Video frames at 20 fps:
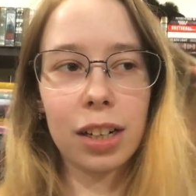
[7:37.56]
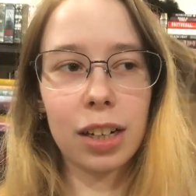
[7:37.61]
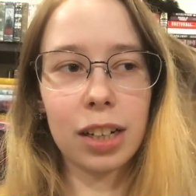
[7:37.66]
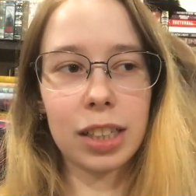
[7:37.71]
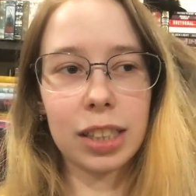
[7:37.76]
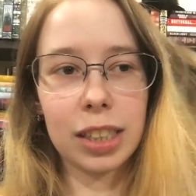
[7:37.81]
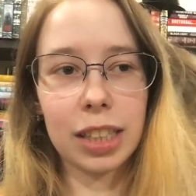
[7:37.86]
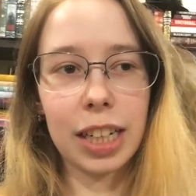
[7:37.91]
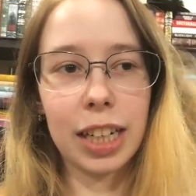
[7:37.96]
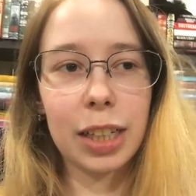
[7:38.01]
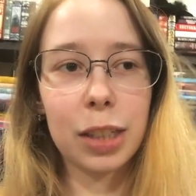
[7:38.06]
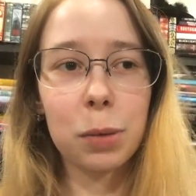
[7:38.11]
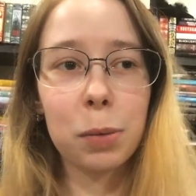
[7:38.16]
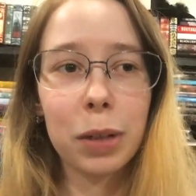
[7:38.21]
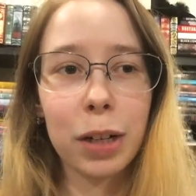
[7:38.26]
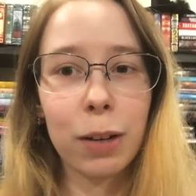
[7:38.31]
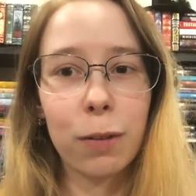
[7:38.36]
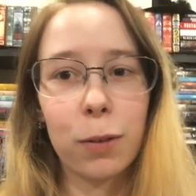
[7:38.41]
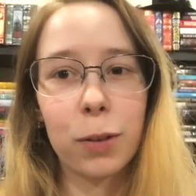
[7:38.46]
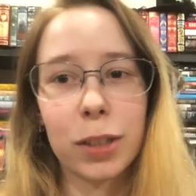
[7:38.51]
Cause like
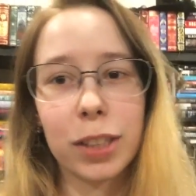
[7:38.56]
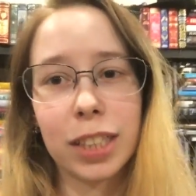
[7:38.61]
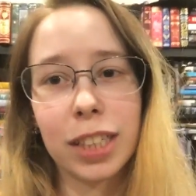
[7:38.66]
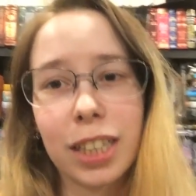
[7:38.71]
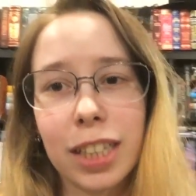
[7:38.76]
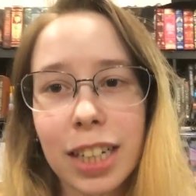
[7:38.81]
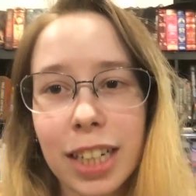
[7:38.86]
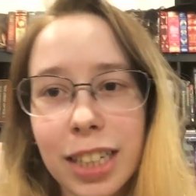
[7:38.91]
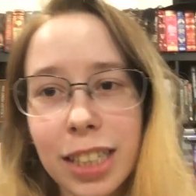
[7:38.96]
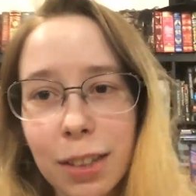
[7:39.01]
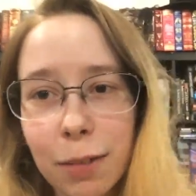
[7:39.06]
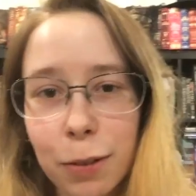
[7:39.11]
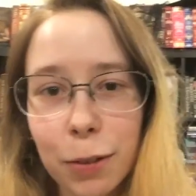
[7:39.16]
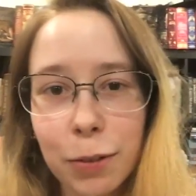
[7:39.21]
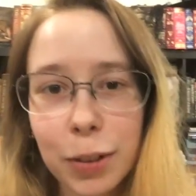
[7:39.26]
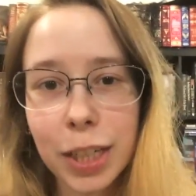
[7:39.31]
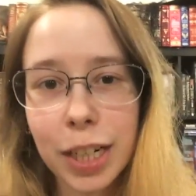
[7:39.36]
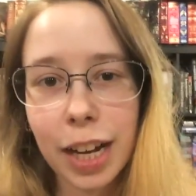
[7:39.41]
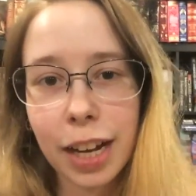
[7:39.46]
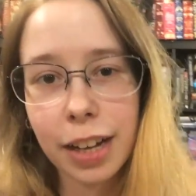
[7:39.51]
2014 I did
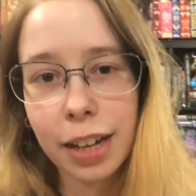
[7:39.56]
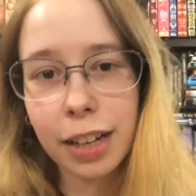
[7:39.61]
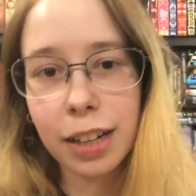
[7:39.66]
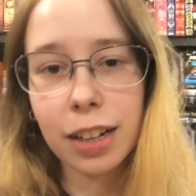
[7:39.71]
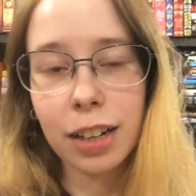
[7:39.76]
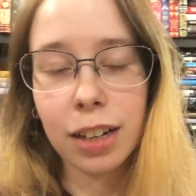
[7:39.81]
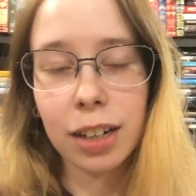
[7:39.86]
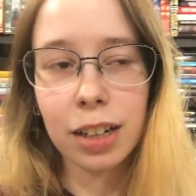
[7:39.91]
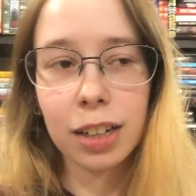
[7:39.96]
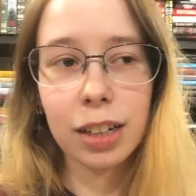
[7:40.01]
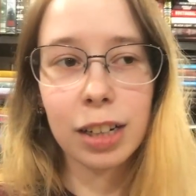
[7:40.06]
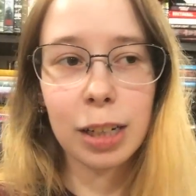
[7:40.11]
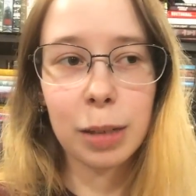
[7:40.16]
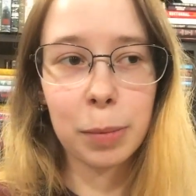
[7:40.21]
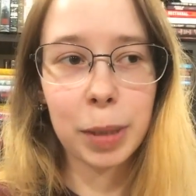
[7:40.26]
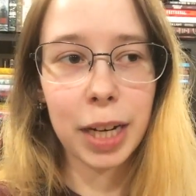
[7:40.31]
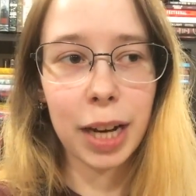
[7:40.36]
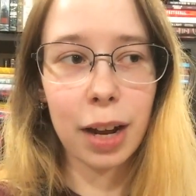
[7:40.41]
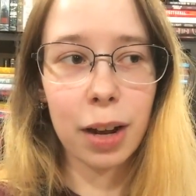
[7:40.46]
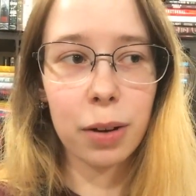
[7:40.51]
50k uh, Kill
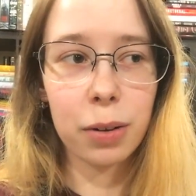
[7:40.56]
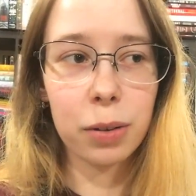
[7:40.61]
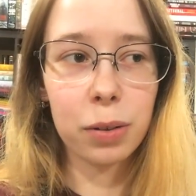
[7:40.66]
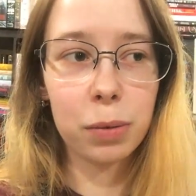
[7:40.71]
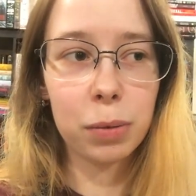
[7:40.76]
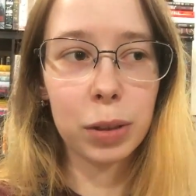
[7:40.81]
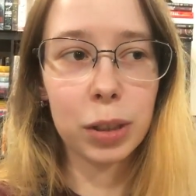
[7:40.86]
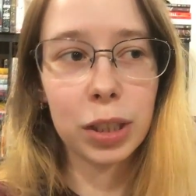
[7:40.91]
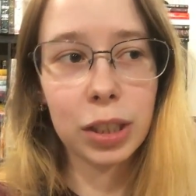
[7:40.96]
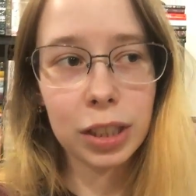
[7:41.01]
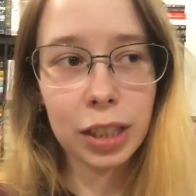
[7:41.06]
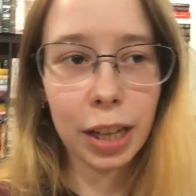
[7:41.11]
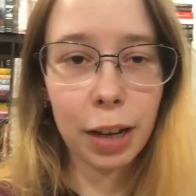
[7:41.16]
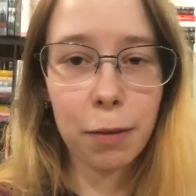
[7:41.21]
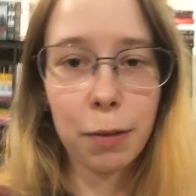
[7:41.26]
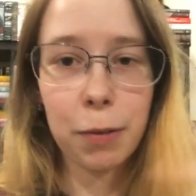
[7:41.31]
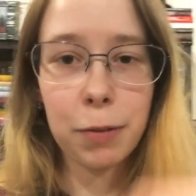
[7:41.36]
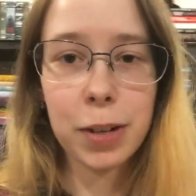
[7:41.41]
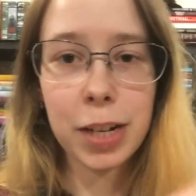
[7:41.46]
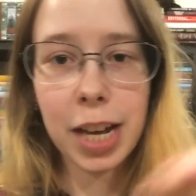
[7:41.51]
Me Now, which is
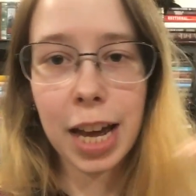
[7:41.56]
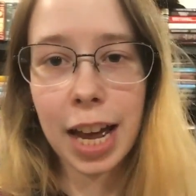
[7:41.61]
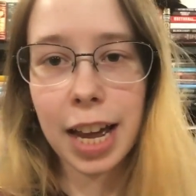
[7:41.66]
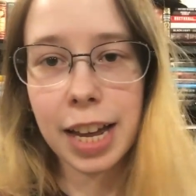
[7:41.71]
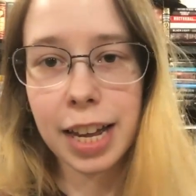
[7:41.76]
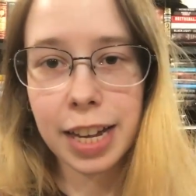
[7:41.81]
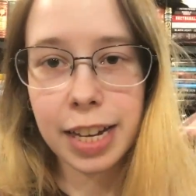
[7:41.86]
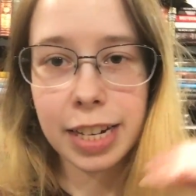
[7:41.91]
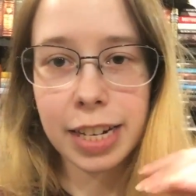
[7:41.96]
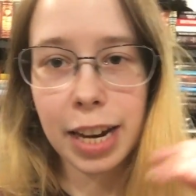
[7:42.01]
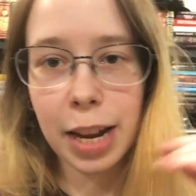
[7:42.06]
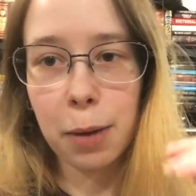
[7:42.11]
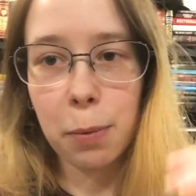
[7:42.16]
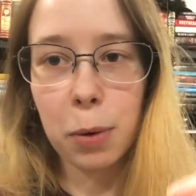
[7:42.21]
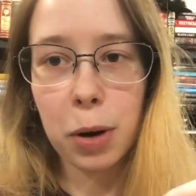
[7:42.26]
like 50k in day